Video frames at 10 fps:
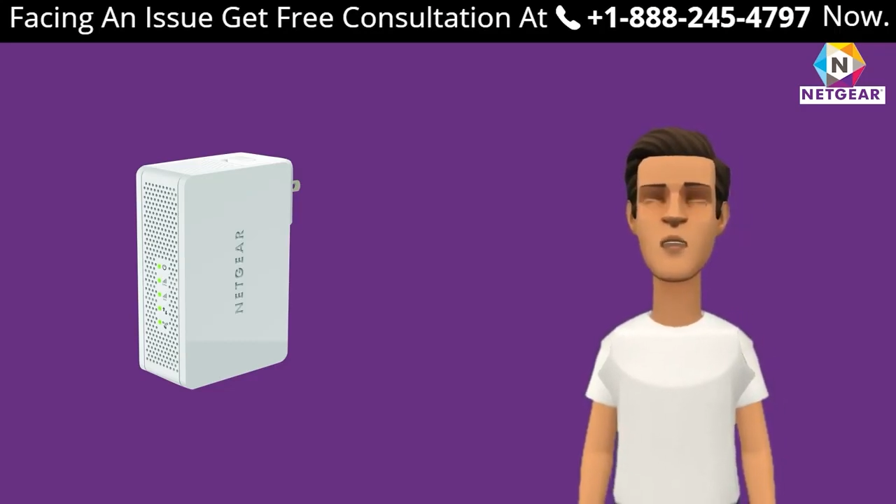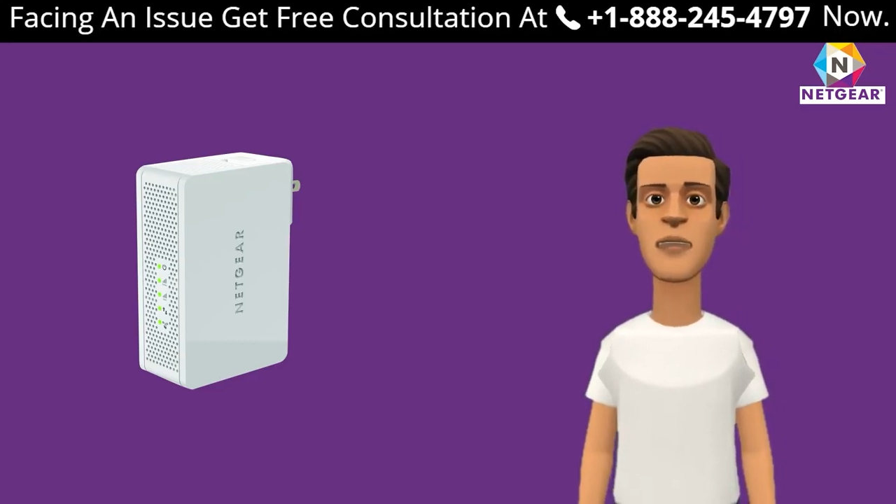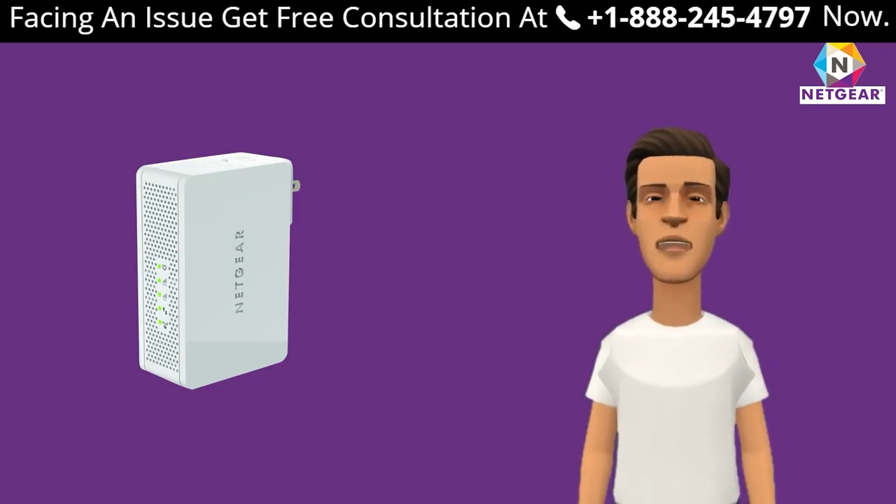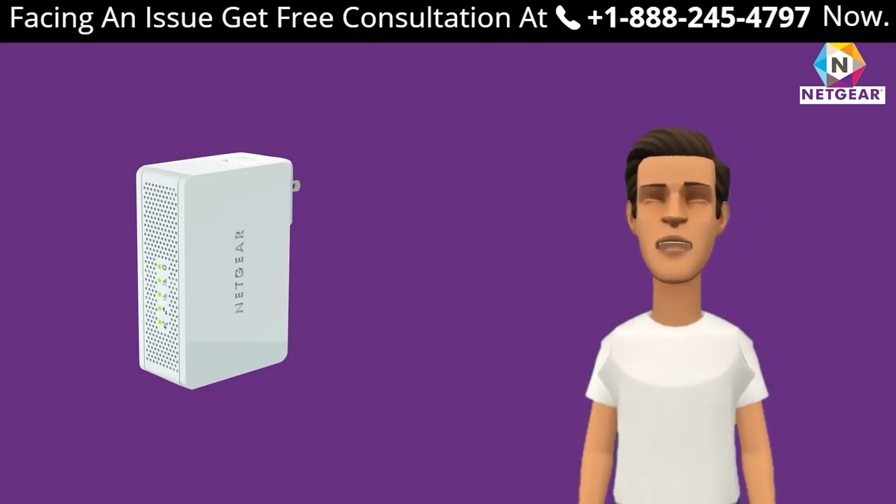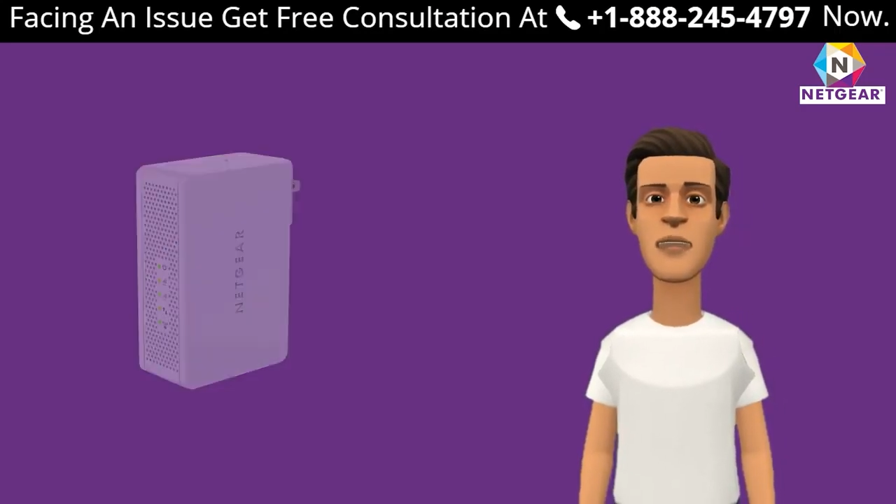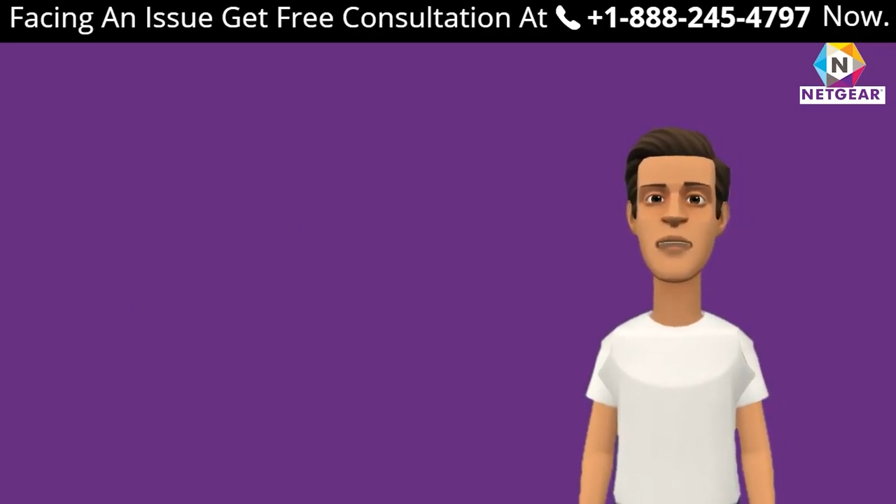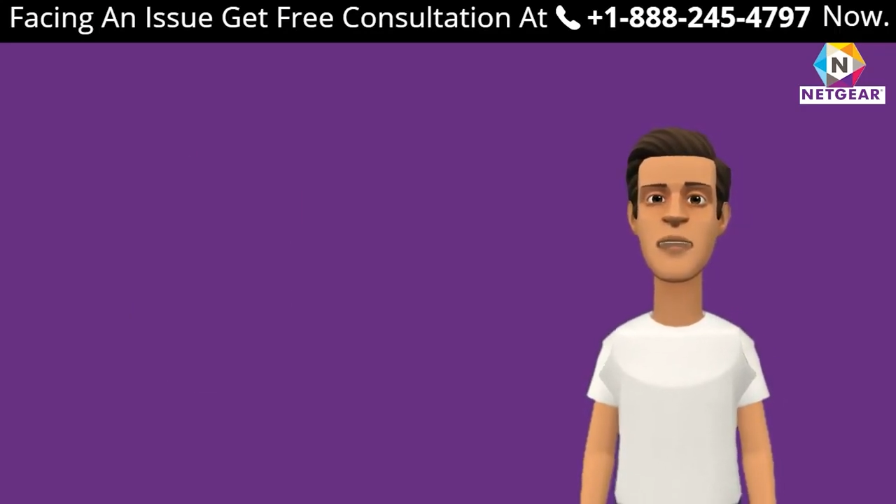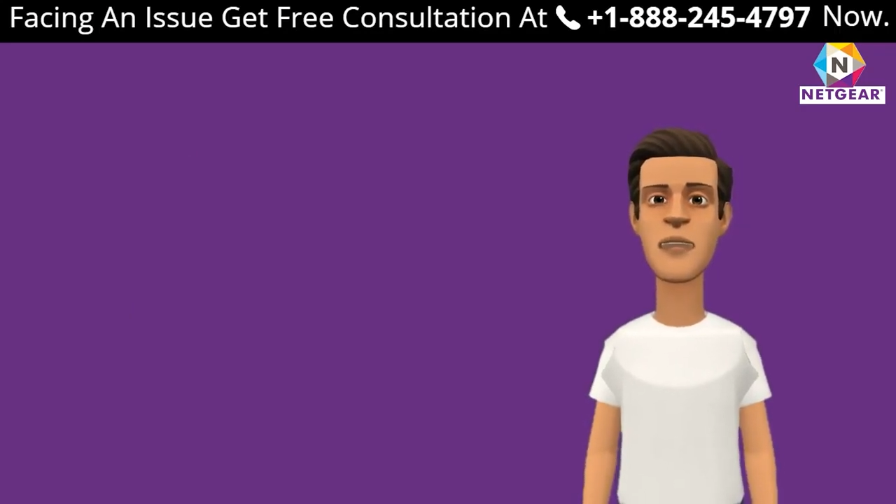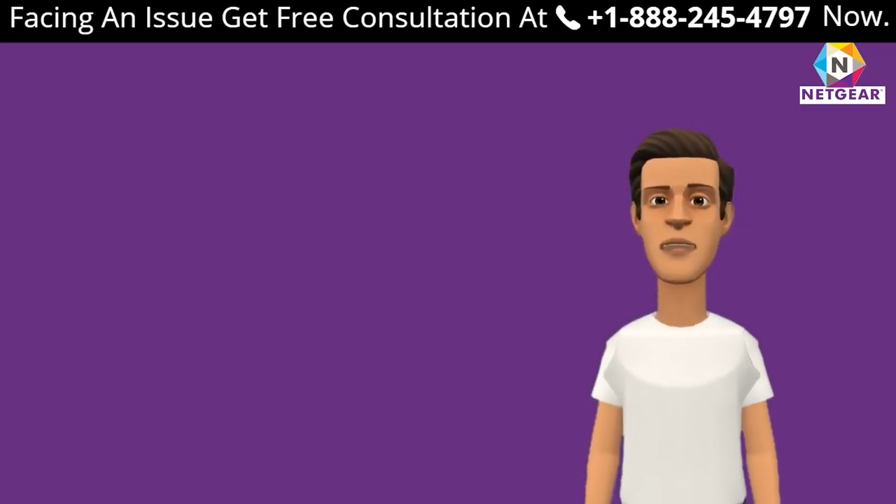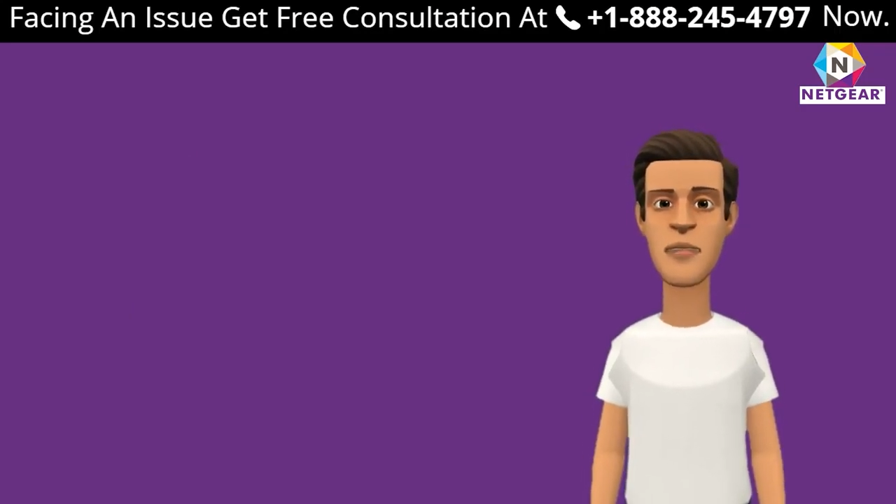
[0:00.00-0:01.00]
Get in touch
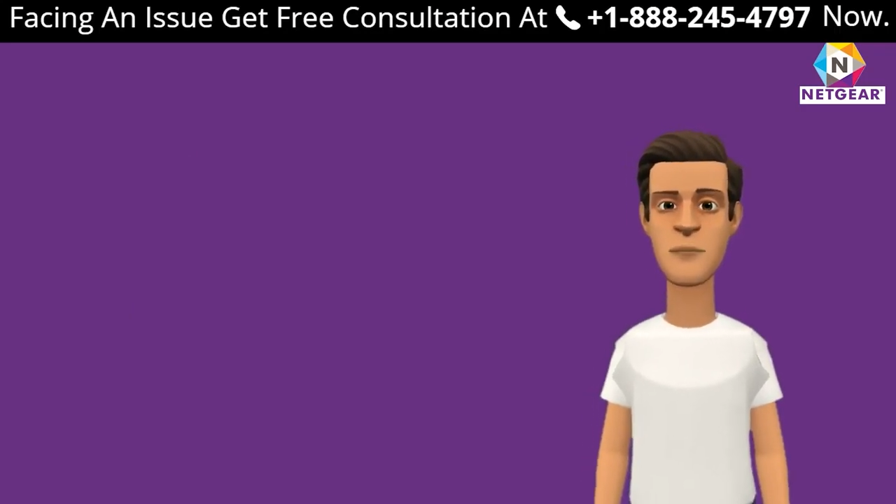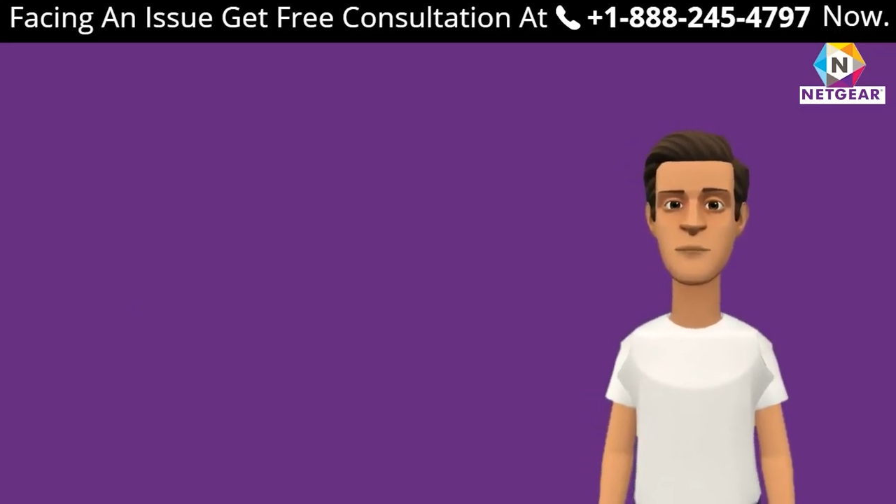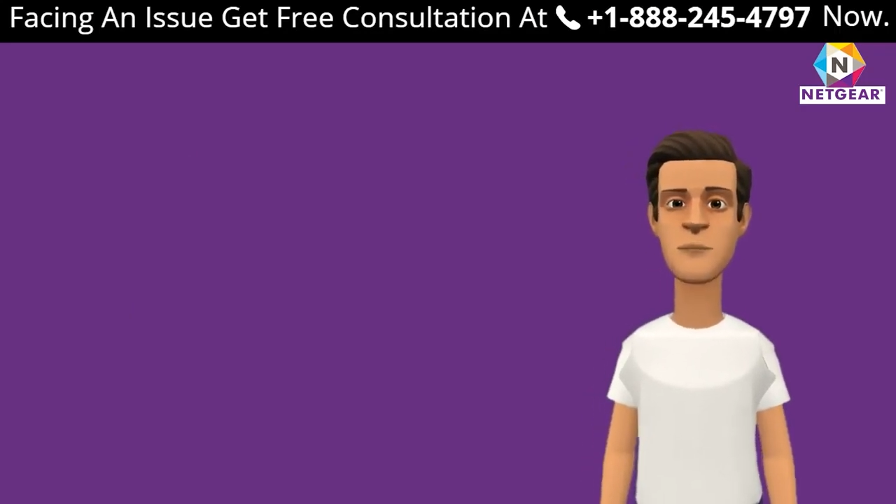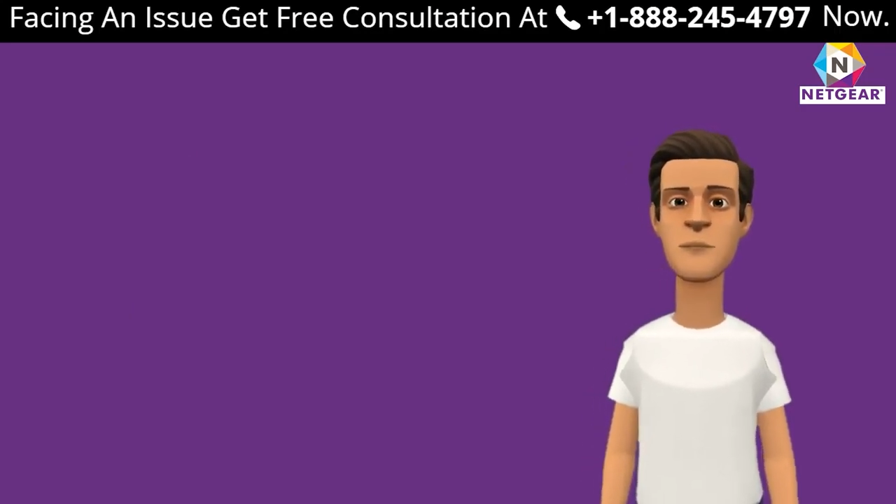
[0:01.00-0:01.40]
today.